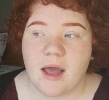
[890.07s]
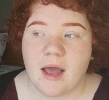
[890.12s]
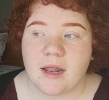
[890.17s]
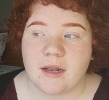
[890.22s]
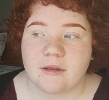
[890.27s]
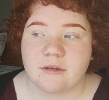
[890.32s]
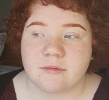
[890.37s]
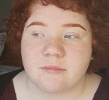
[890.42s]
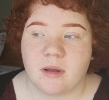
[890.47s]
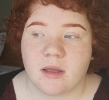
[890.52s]

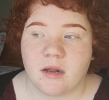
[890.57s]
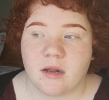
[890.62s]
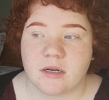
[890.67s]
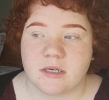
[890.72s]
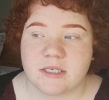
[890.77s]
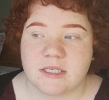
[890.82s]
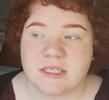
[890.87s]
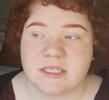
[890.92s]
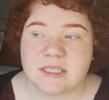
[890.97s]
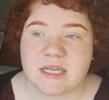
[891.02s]
and it was my
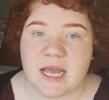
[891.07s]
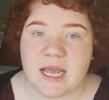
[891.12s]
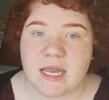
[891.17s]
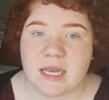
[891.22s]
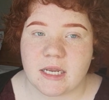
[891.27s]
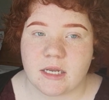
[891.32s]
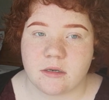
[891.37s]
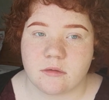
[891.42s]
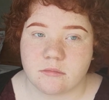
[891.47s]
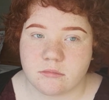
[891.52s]
auntie
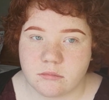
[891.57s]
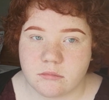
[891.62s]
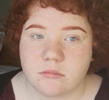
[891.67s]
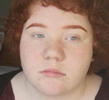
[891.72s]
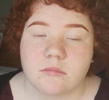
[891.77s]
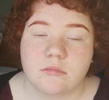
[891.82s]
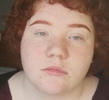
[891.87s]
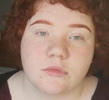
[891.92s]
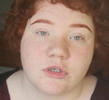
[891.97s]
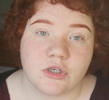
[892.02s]
saying,
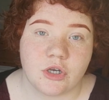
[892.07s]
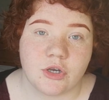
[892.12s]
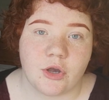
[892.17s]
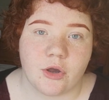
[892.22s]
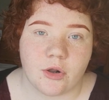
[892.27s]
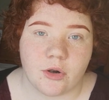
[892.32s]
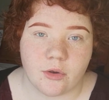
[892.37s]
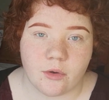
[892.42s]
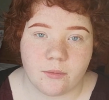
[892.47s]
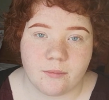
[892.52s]

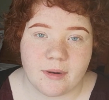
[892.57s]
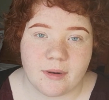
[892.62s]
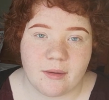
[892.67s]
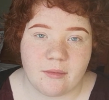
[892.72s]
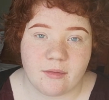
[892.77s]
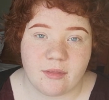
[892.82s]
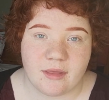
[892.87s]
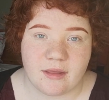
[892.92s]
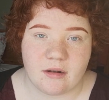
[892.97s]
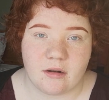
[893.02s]
"You gotta come
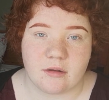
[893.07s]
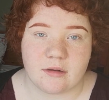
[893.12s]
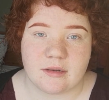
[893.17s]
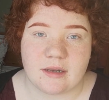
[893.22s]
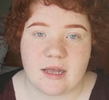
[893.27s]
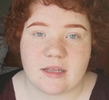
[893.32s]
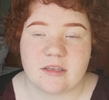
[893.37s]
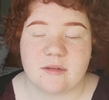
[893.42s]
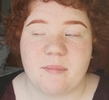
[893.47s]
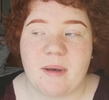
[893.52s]
down with it, like
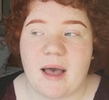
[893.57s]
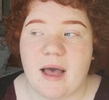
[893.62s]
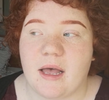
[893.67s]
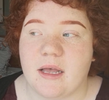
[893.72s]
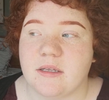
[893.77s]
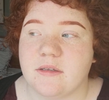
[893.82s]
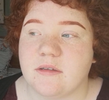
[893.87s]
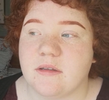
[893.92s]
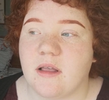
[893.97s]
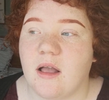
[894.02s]
dad's
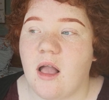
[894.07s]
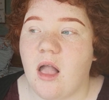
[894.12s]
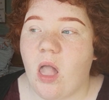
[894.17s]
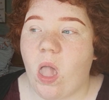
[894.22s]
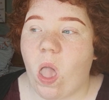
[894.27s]
passed."